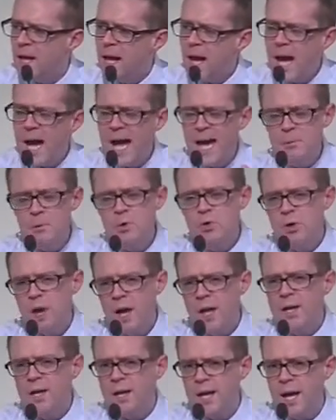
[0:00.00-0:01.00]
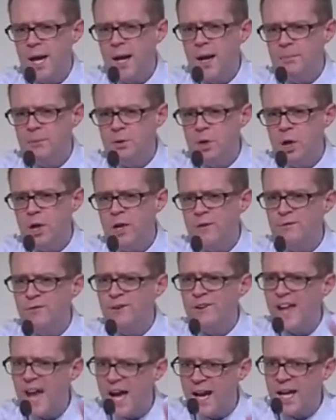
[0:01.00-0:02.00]
I would rather calm down a
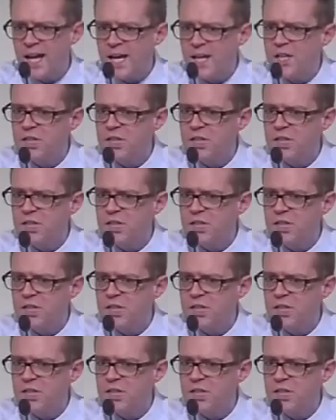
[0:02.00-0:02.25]
fanatic